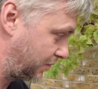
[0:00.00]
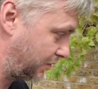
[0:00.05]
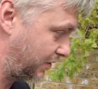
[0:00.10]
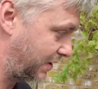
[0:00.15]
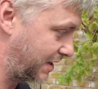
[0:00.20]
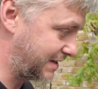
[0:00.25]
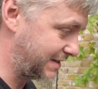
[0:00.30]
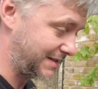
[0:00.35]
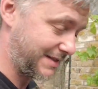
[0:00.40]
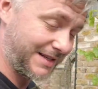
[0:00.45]
put
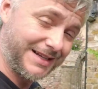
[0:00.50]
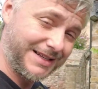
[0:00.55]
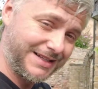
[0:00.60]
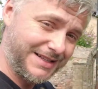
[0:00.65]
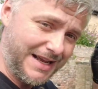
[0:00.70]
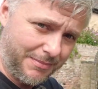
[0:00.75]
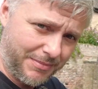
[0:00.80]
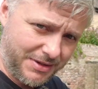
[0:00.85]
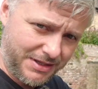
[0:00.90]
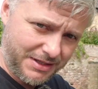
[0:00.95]
this,
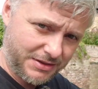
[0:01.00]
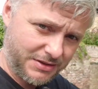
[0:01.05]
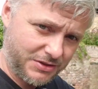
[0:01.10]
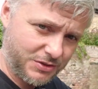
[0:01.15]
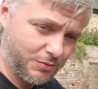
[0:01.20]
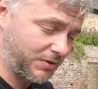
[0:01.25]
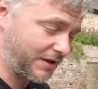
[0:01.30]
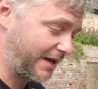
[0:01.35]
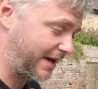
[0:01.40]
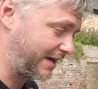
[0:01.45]
dab it
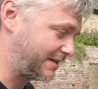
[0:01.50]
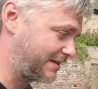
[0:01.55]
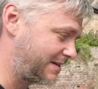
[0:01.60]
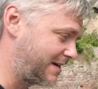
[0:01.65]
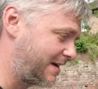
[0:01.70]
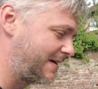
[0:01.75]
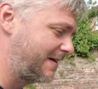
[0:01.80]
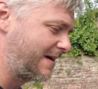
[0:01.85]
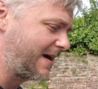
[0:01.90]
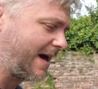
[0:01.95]
into place,
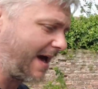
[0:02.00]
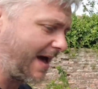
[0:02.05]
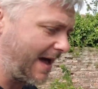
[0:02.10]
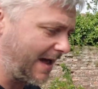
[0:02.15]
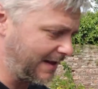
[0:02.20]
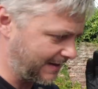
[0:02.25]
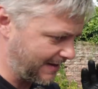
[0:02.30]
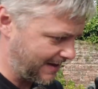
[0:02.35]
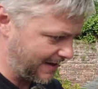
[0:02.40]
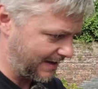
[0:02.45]

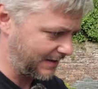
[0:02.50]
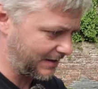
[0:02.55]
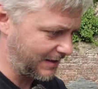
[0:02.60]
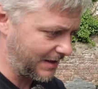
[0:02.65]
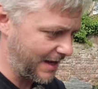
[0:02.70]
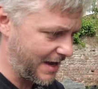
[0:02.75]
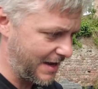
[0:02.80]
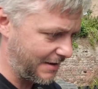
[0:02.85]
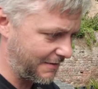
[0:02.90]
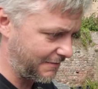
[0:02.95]
and
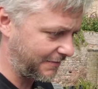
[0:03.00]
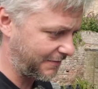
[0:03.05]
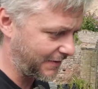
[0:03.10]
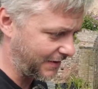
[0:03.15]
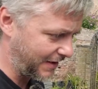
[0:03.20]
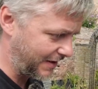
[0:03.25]
leave